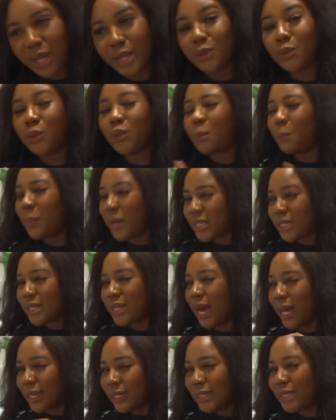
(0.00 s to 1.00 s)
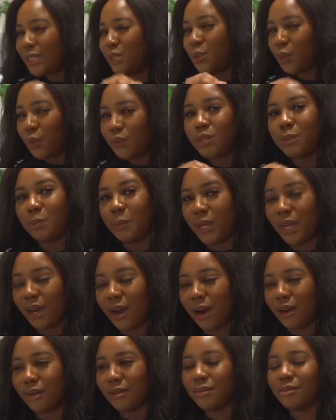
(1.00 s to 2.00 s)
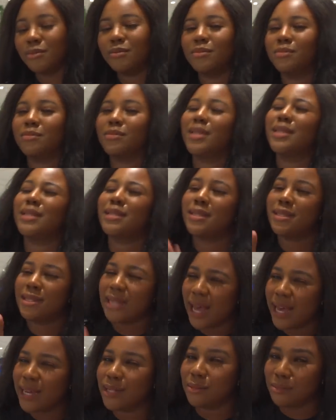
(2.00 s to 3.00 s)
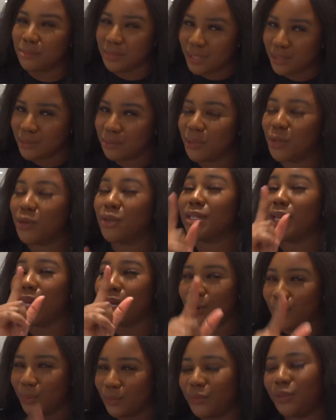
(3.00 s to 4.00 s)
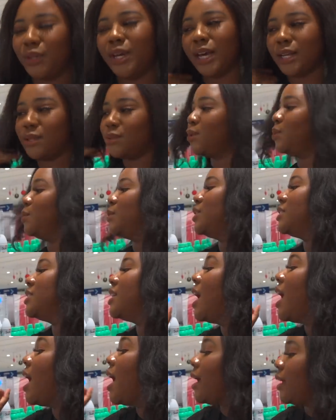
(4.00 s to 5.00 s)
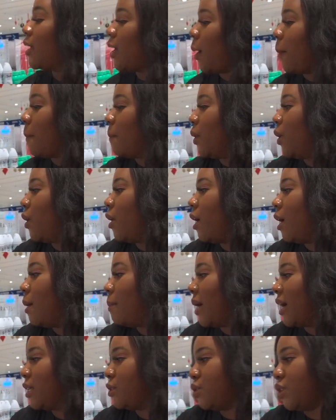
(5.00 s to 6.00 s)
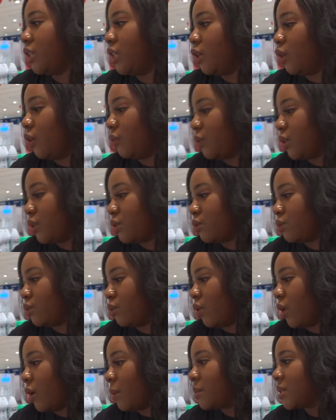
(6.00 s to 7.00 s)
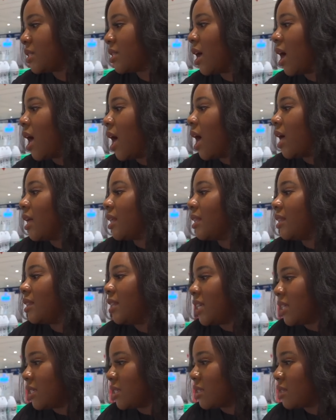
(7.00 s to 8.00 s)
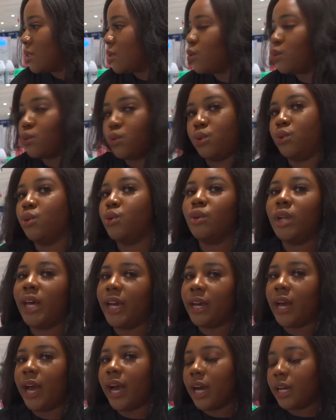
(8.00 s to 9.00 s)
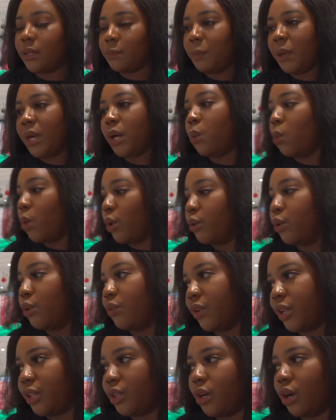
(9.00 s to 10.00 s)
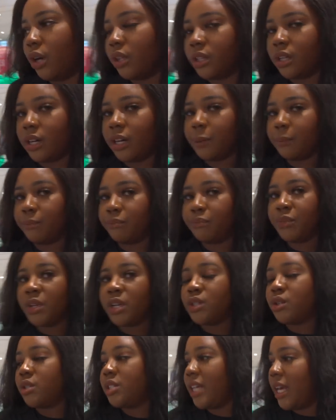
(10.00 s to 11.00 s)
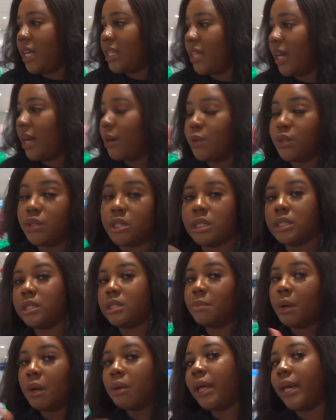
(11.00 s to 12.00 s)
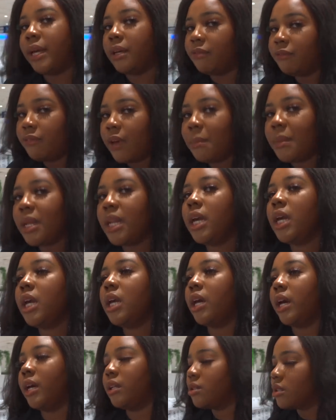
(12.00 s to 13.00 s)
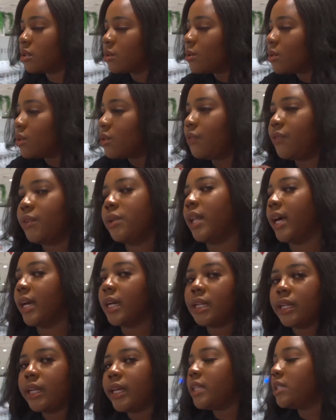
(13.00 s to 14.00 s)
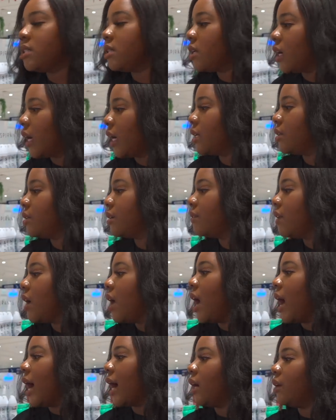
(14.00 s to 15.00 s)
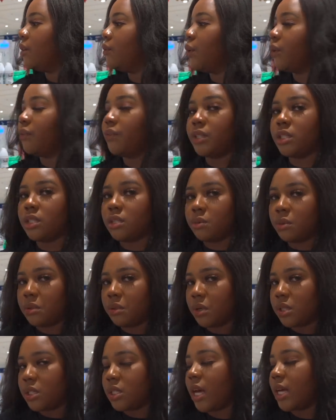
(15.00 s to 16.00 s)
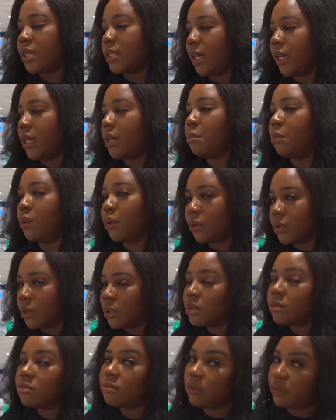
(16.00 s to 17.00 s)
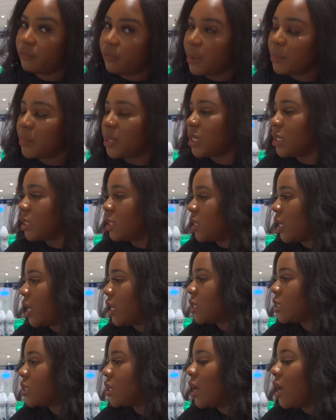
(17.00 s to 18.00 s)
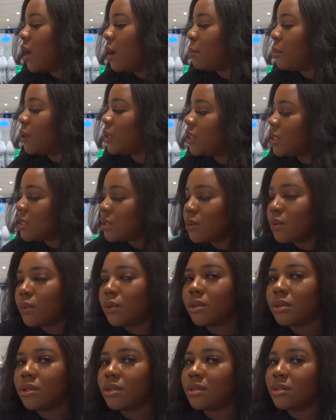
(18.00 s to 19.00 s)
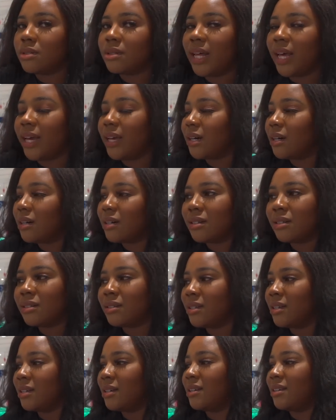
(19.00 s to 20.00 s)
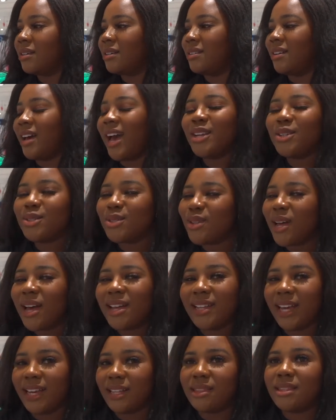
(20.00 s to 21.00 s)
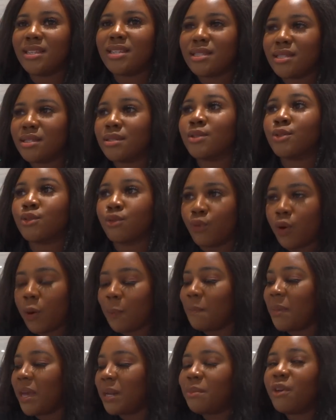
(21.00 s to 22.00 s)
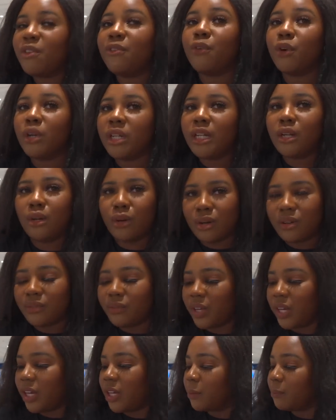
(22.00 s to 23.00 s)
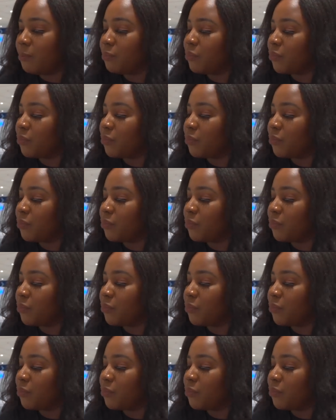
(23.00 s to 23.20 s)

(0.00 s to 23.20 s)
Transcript: and know the person handling Dove's PR, sign me because I love you guys so much yeah but um, I totally love these scrubs these two like I can't pick one over the other so days that I want to smell like feminine I just want to feel like a lady kind of I kind of go for this one because it has like a more feminine scent but this one like I just like this scrub made me water? fall in love in